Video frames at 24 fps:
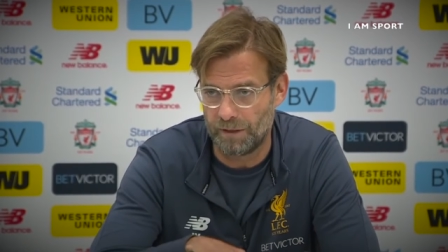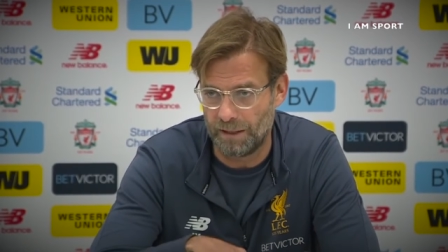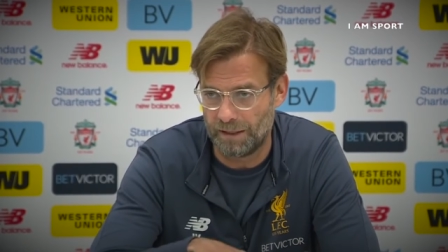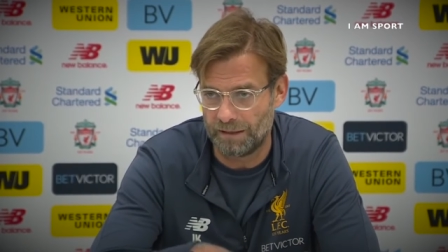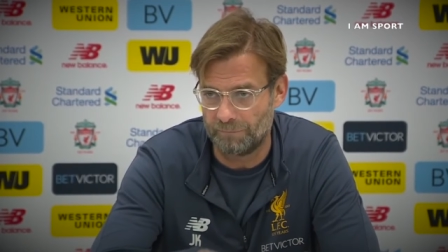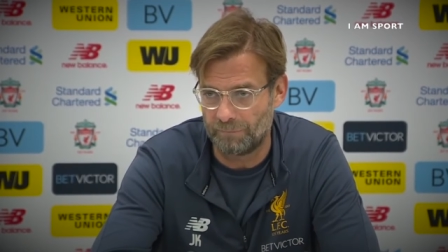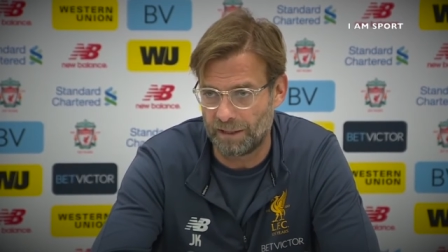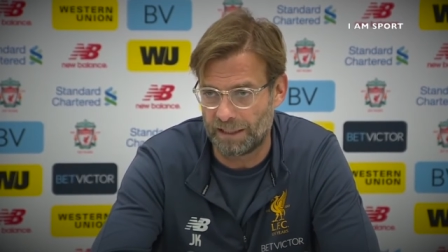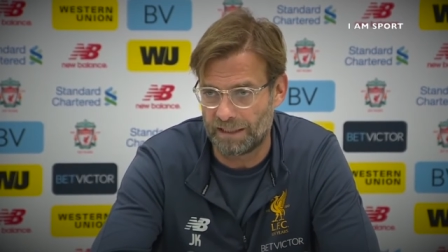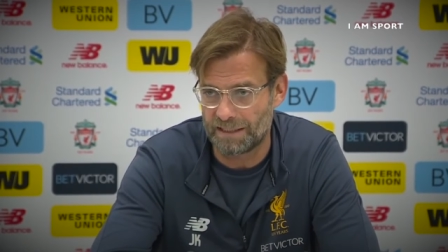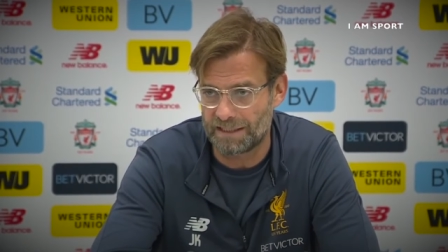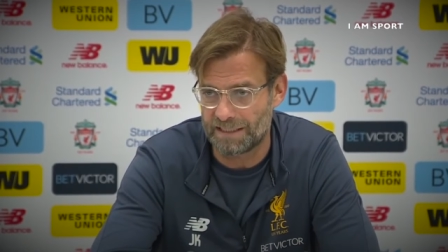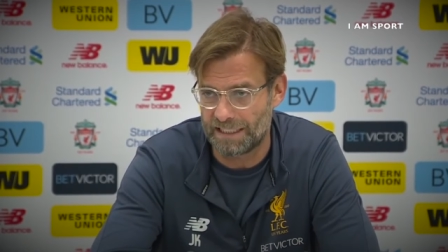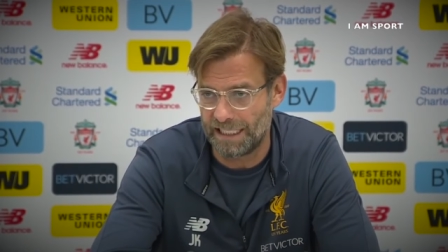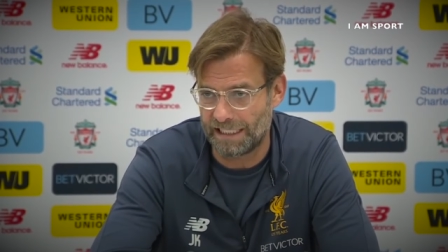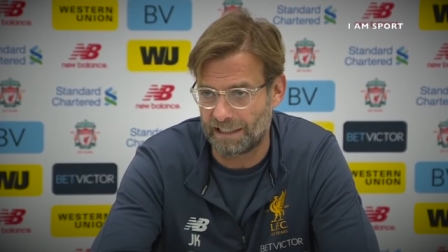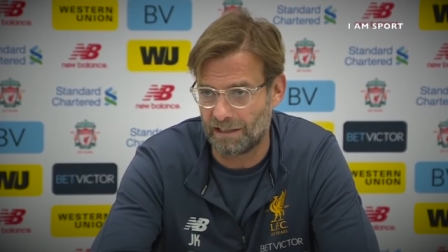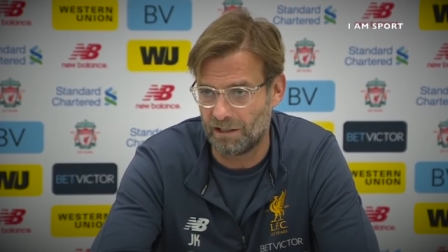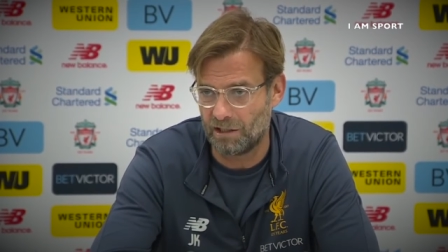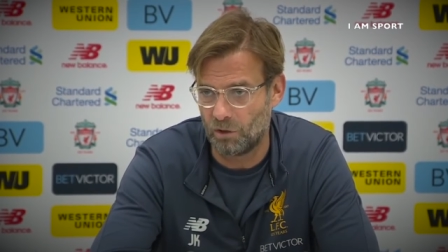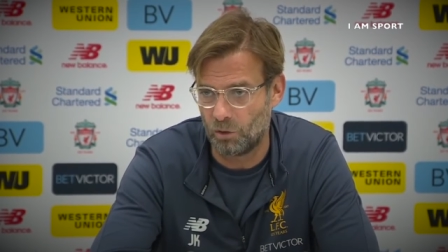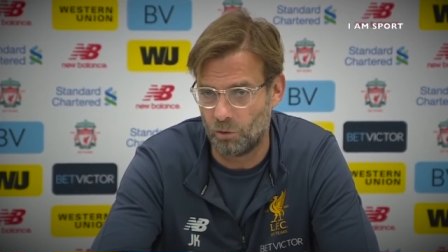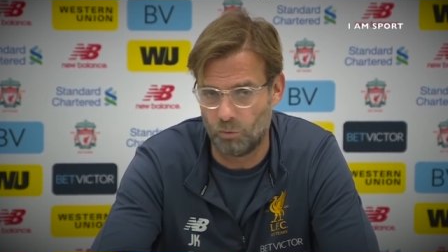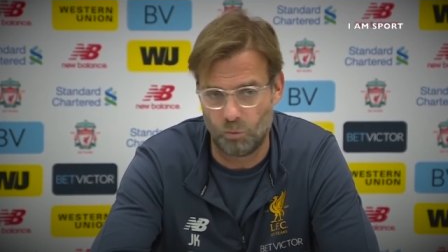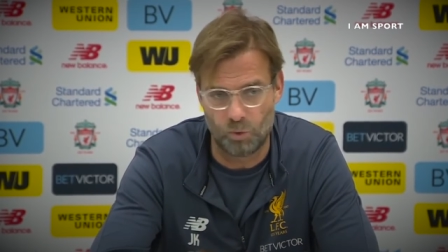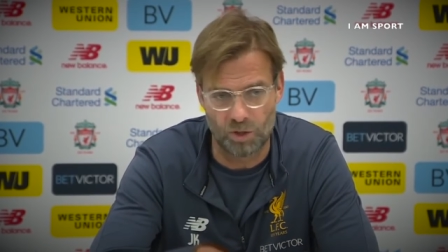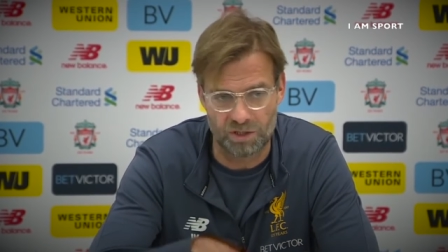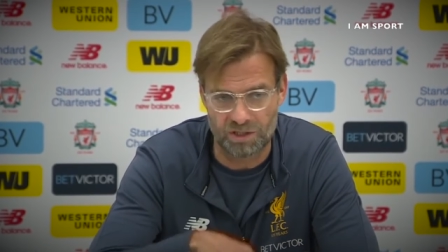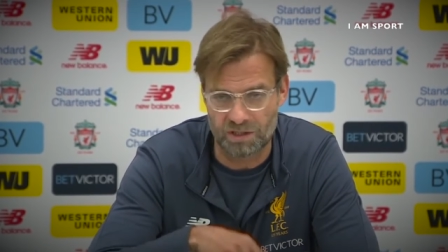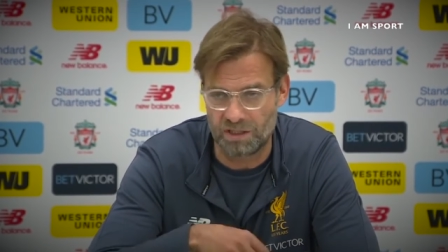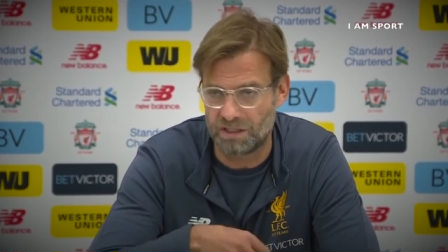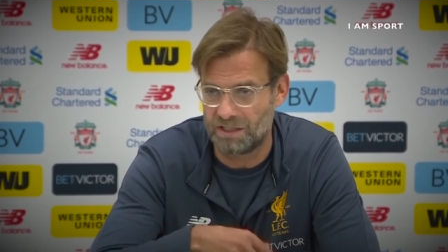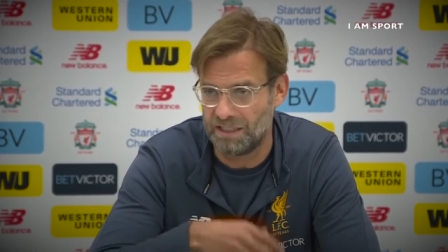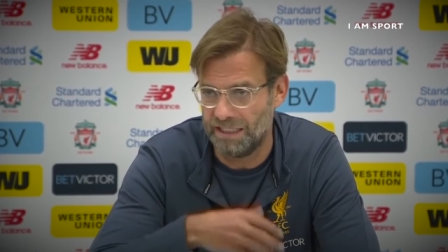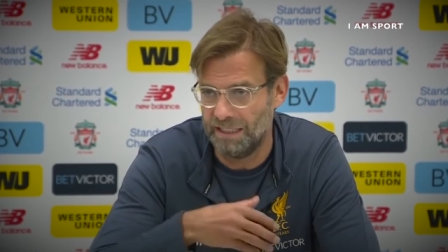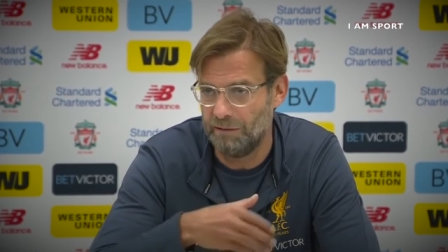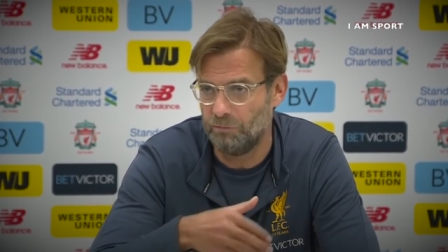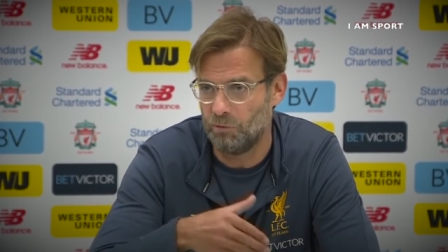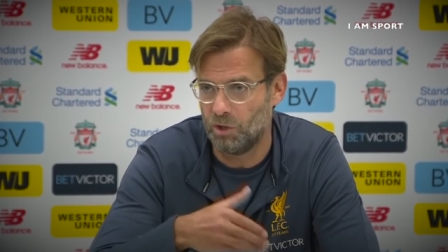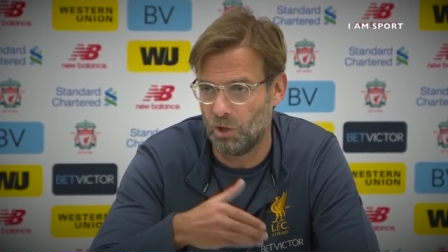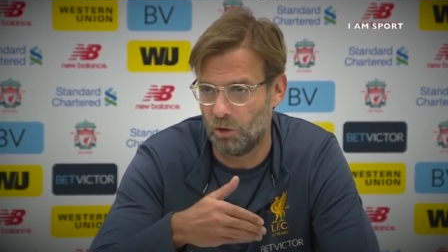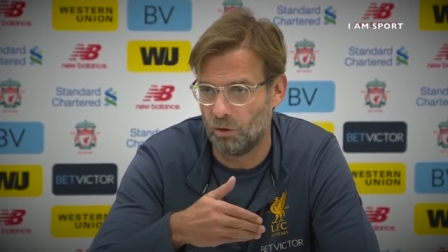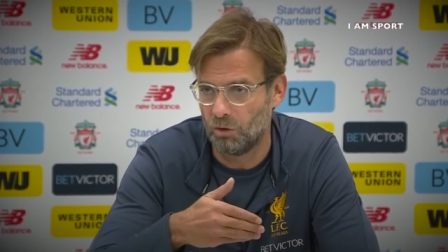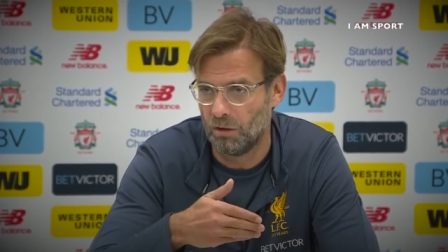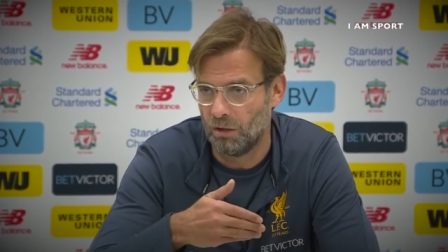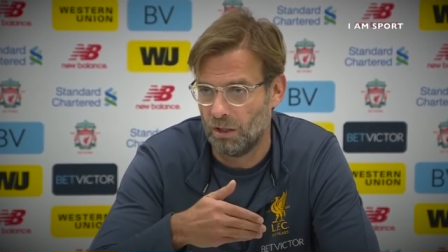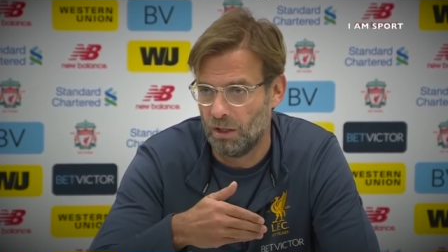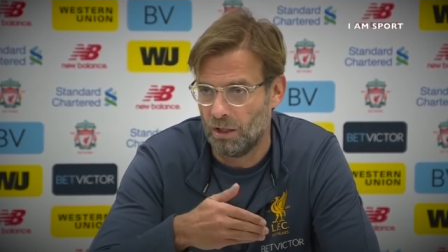and but the second goal was a team
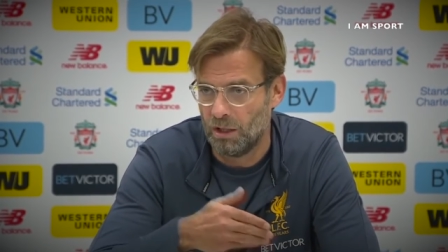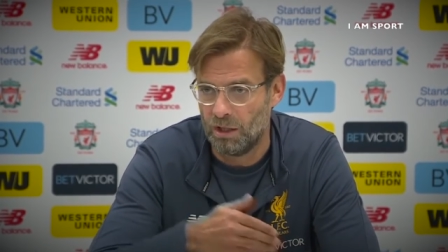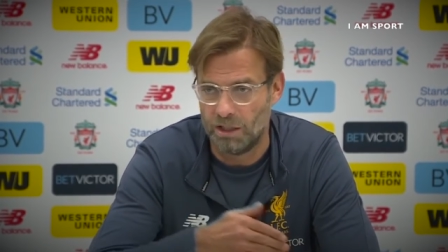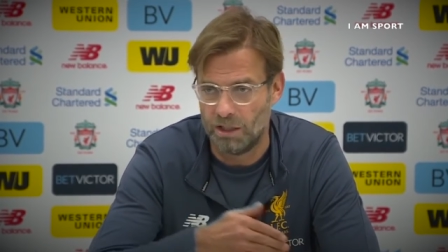goal.